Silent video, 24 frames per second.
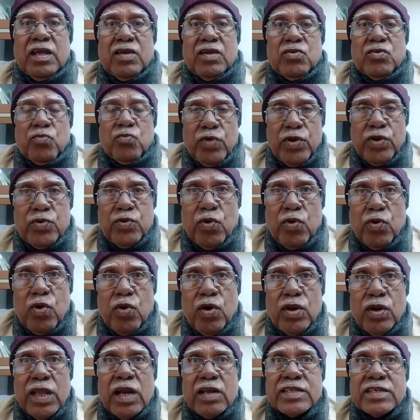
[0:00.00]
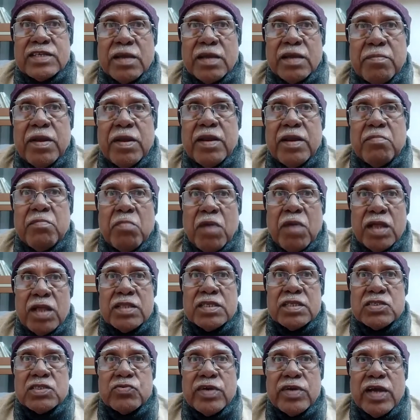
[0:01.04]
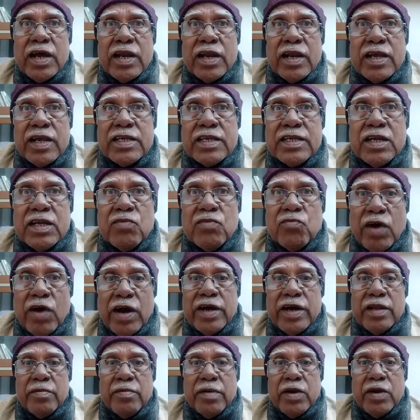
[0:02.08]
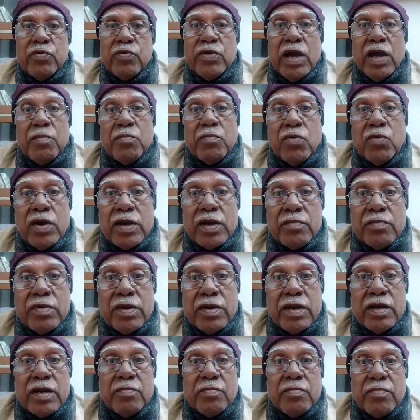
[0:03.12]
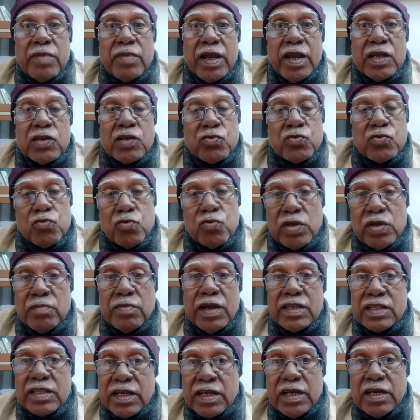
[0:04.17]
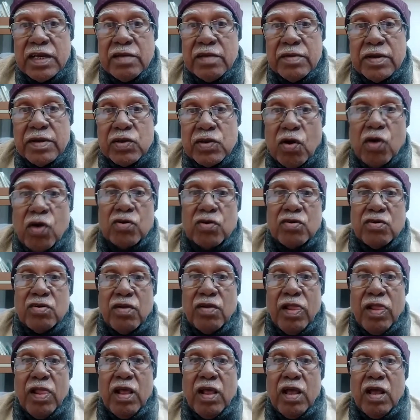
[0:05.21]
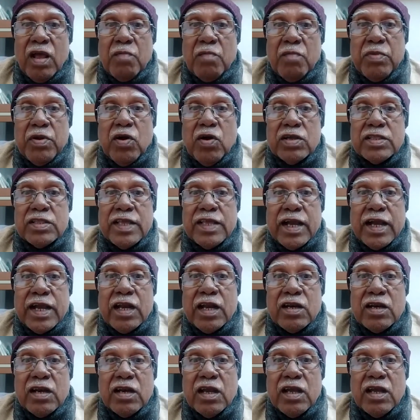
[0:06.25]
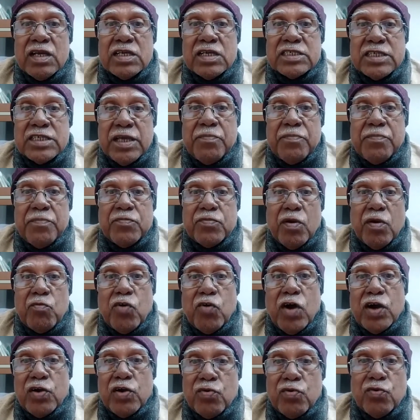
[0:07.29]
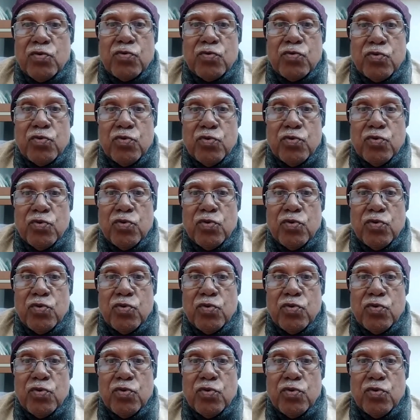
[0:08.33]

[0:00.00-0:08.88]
We told that 7 months we are raising 1 demand. We have not even raised 2 demands, 3 demands, not. Because they can shift from 1 to 2